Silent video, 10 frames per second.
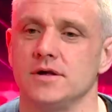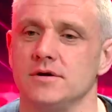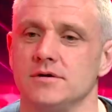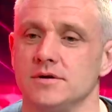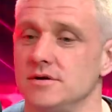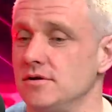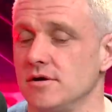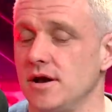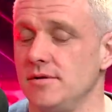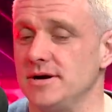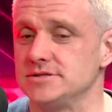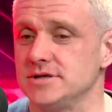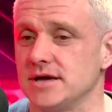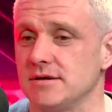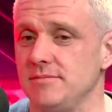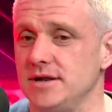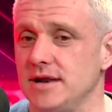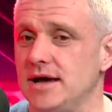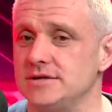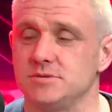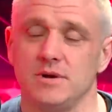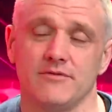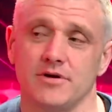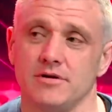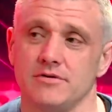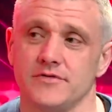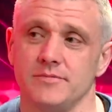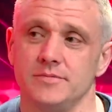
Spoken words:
Look, I'd imagine that'll be the last we'll ever hear of them.